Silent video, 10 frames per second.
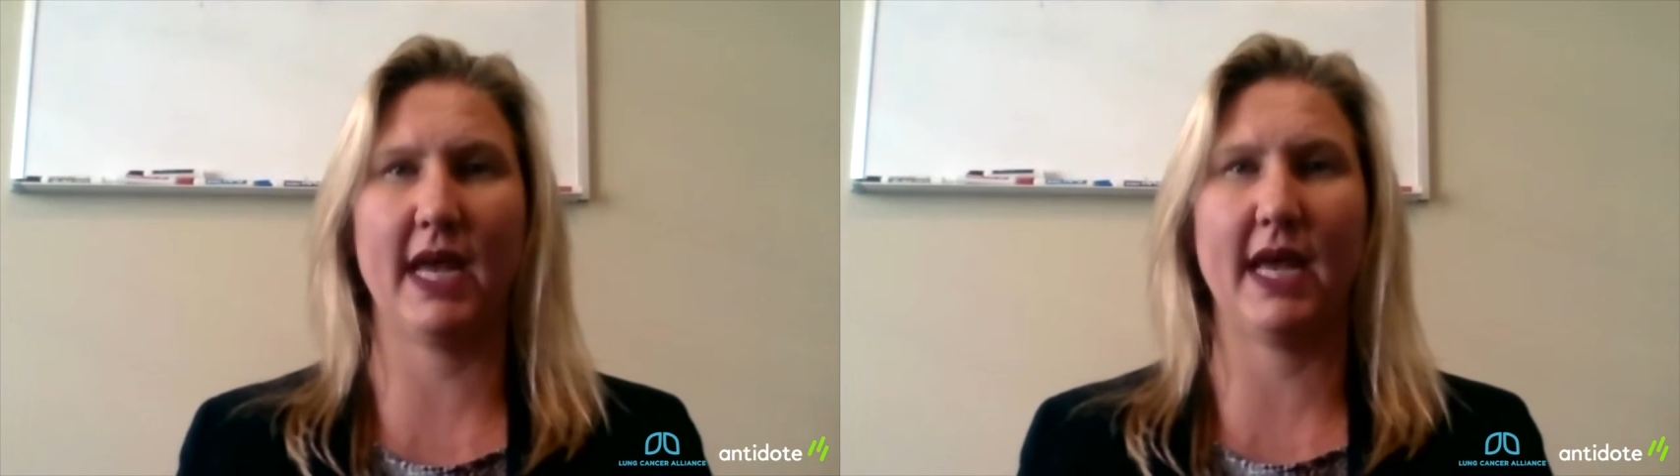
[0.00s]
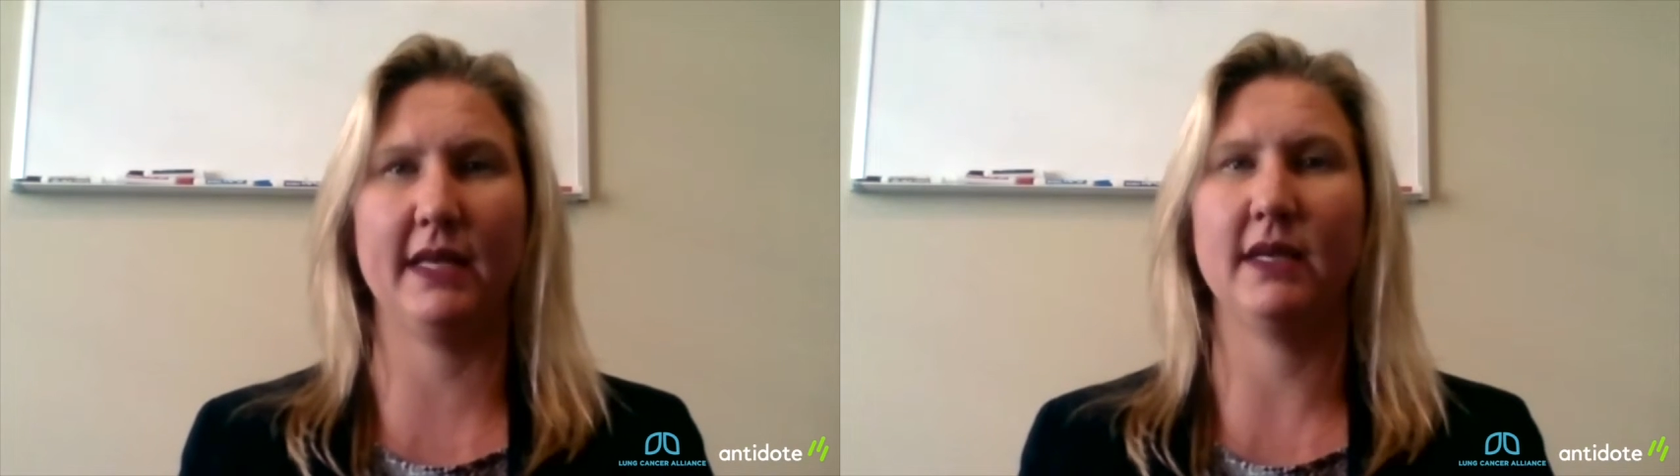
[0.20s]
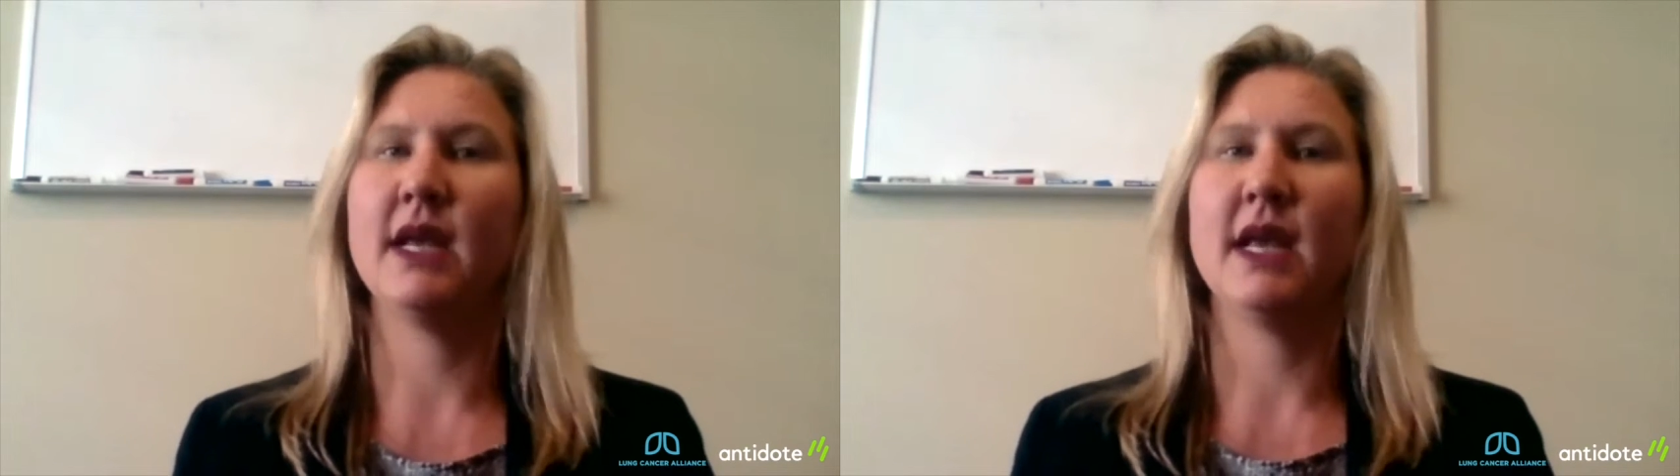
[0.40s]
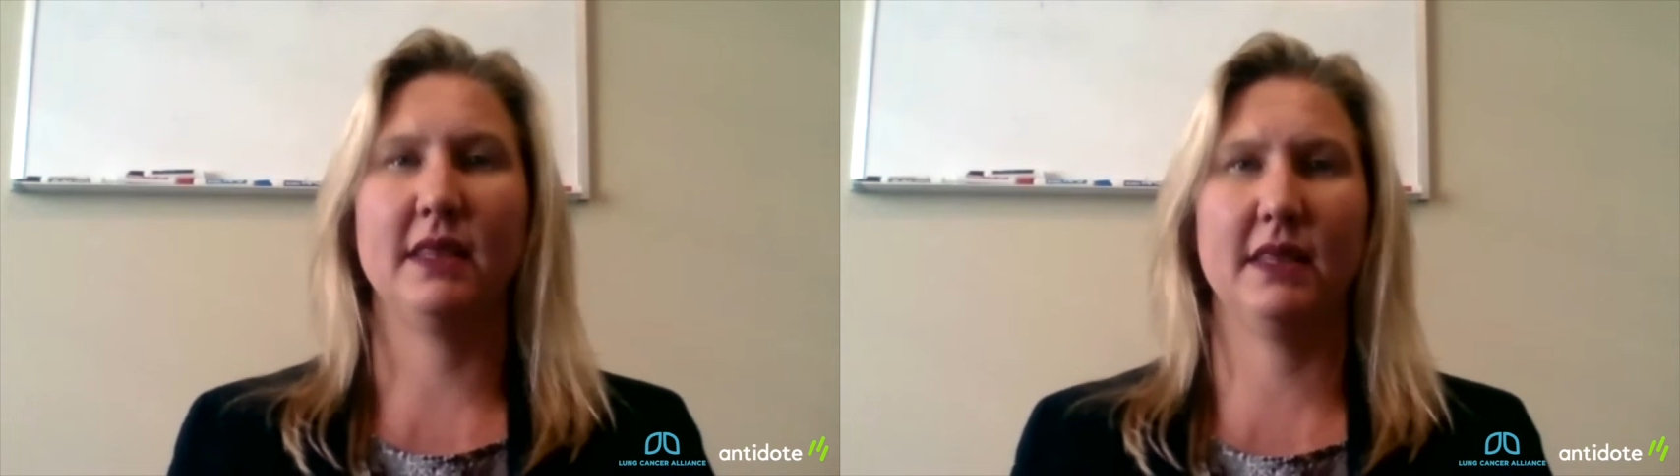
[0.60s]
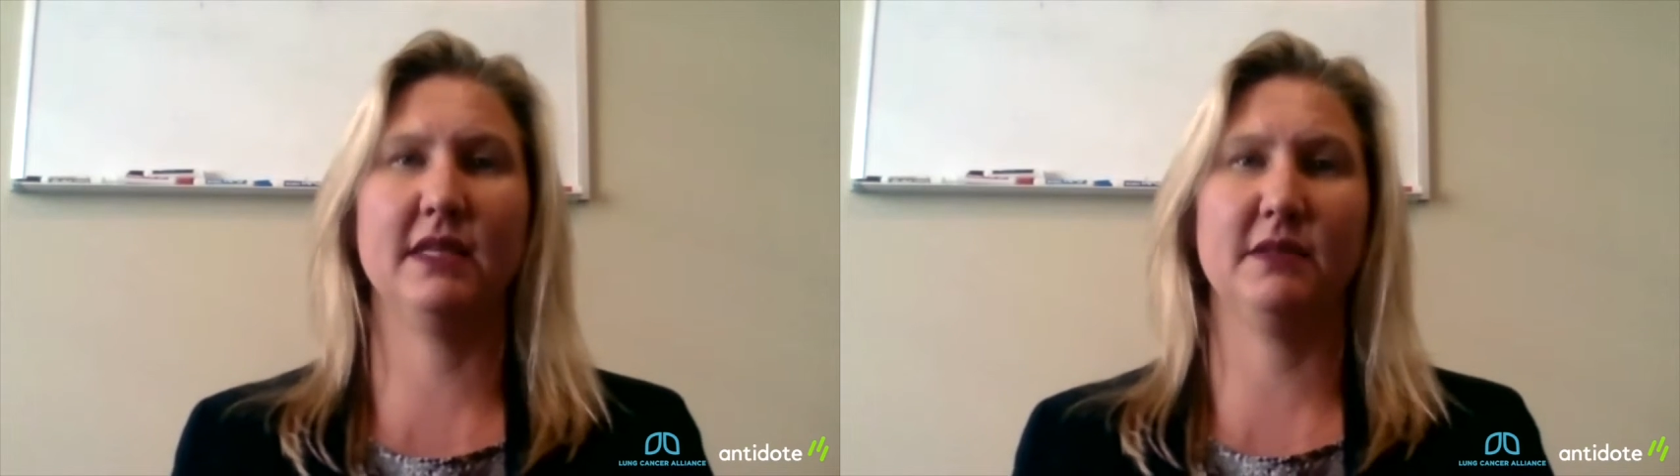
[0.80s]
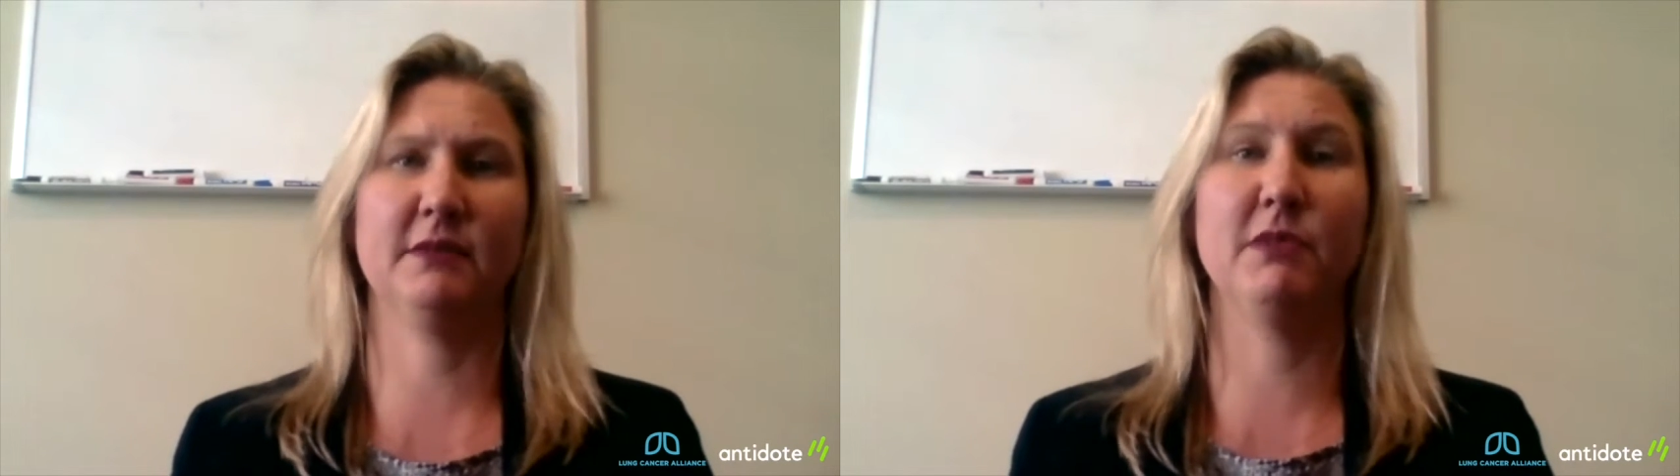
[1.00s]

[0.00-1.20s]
that this